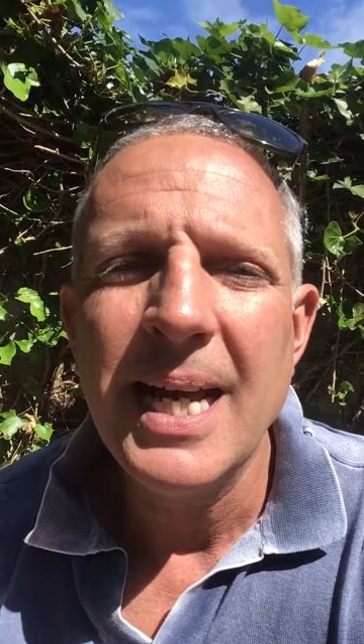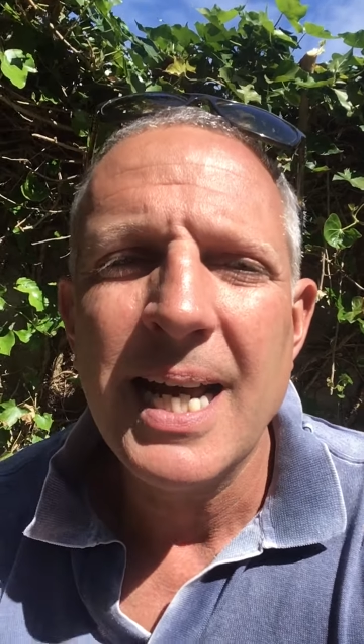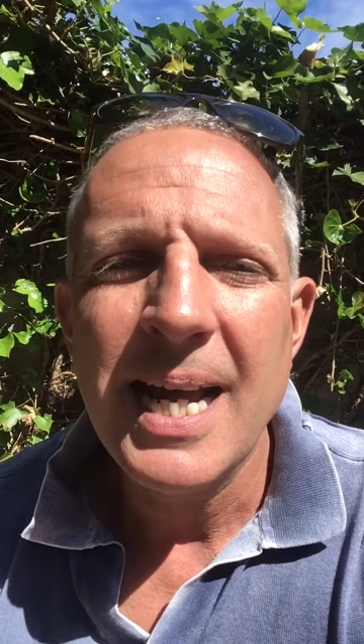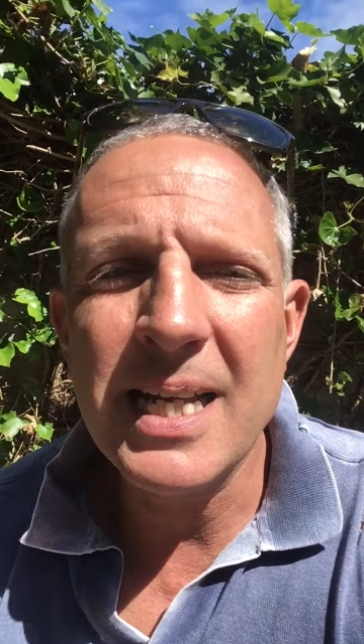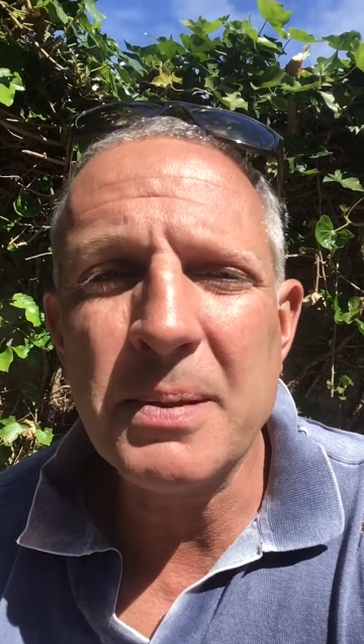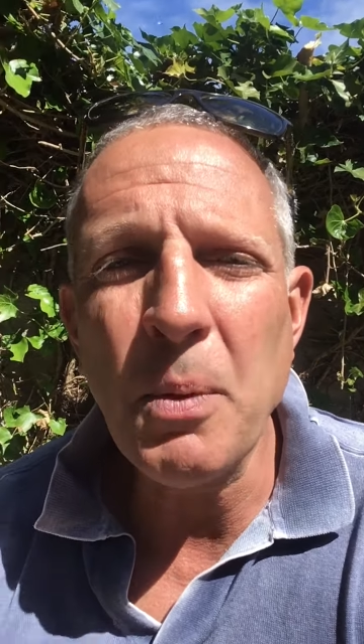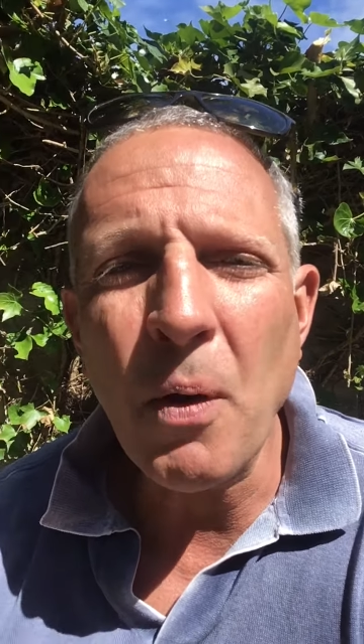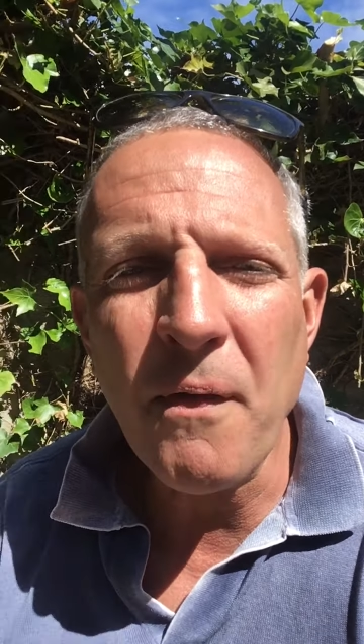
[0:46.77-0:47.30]

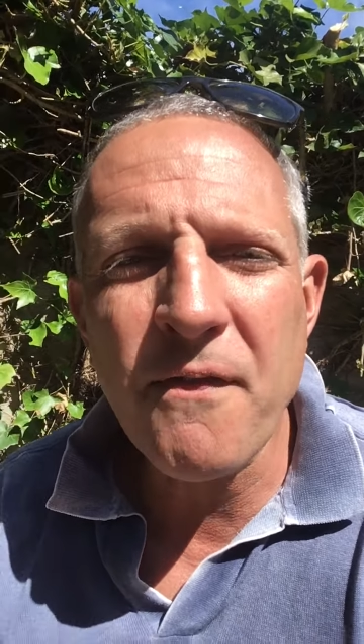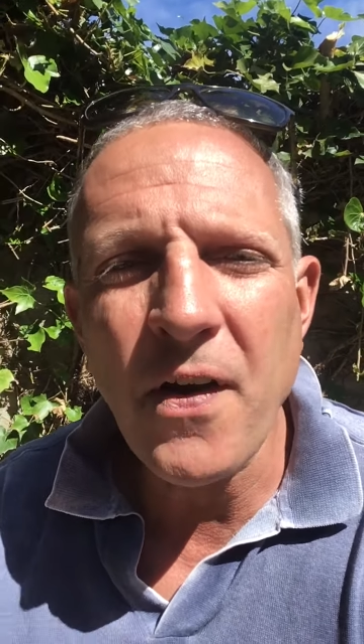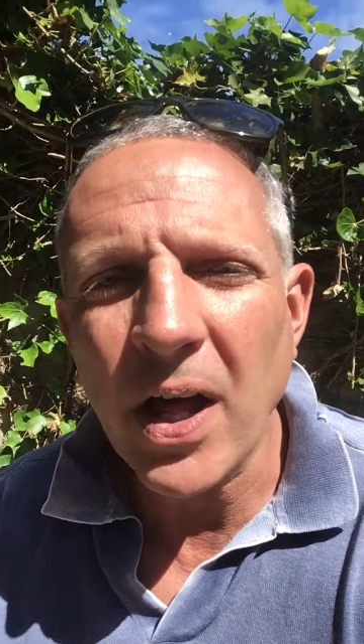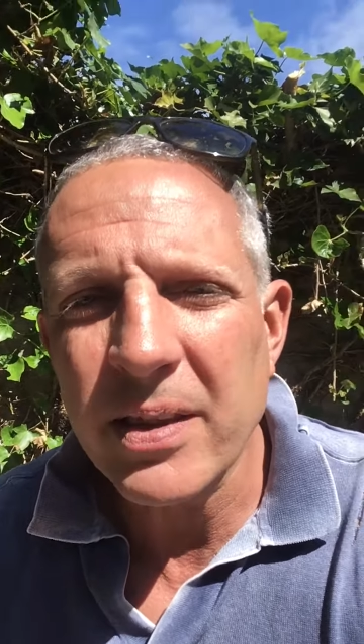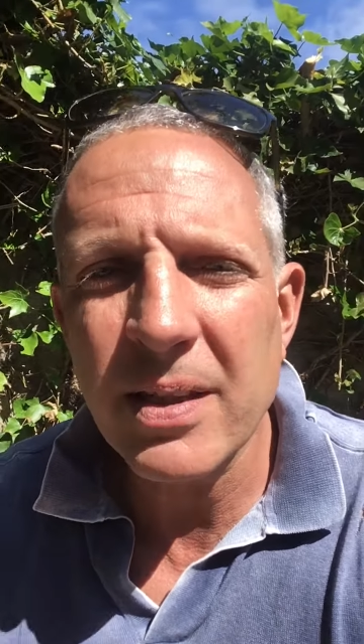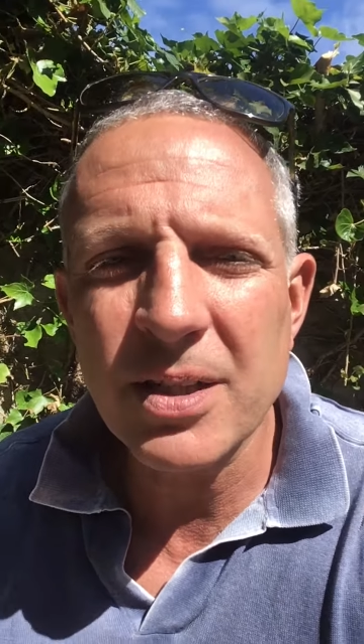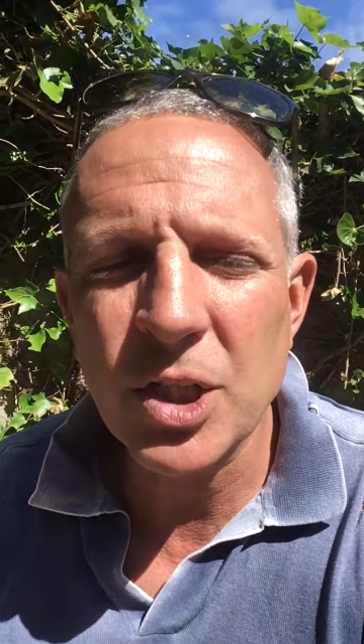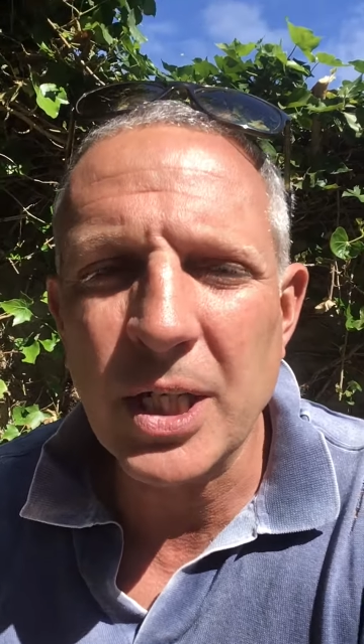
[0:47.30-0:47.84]
it's more fun
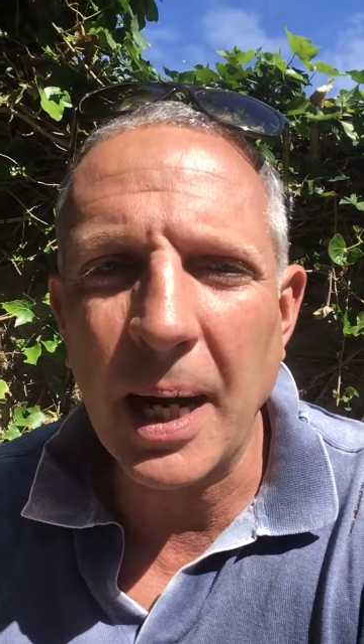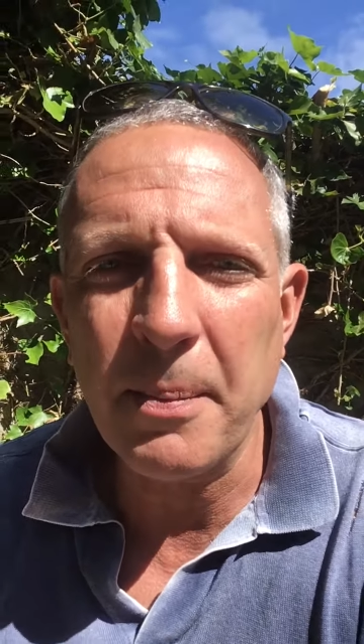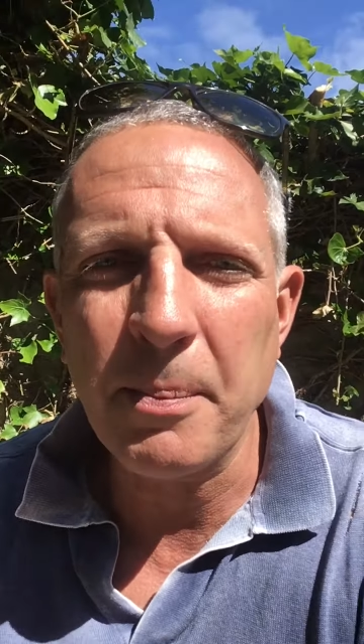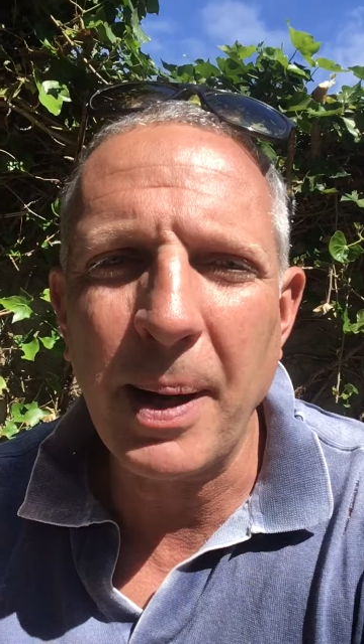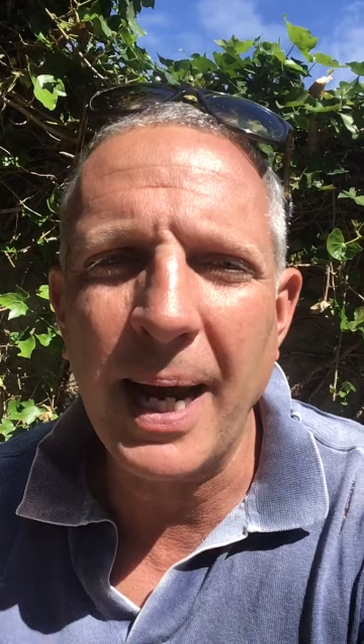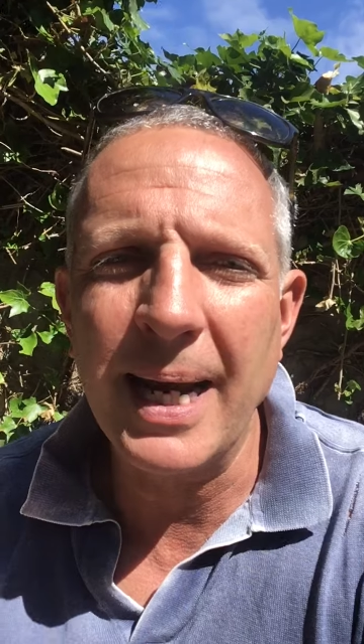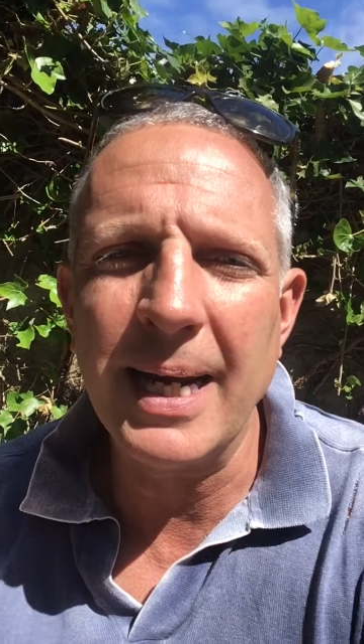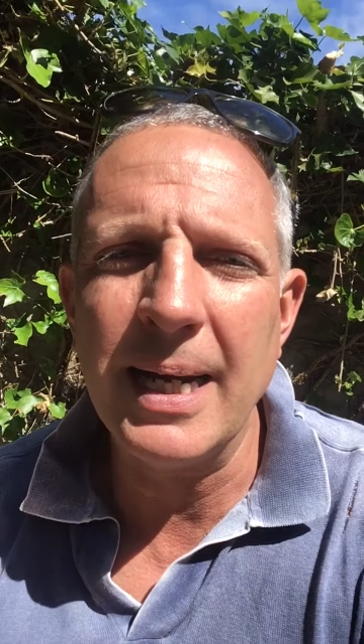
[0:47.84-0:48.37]
than
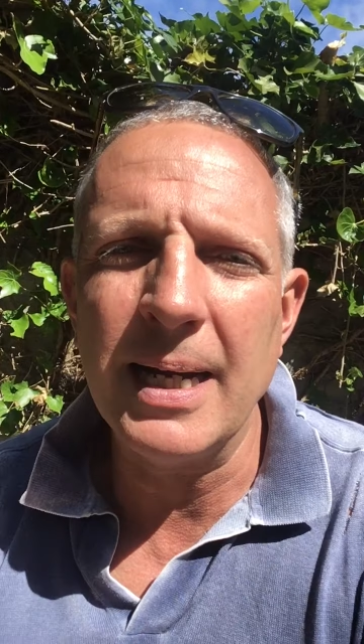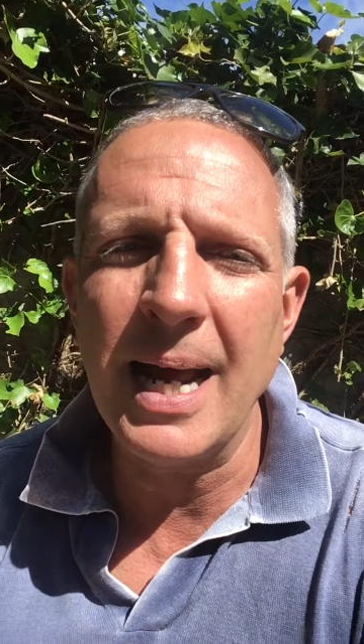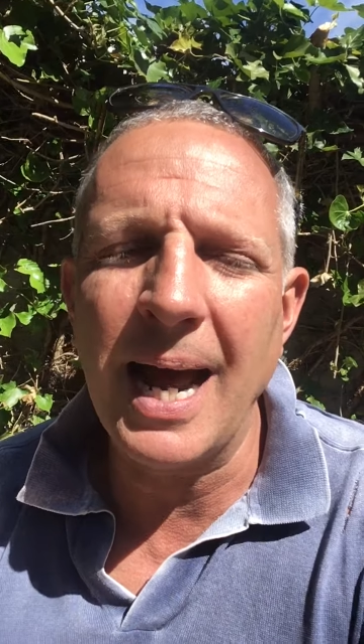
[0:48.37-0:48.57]
champagne,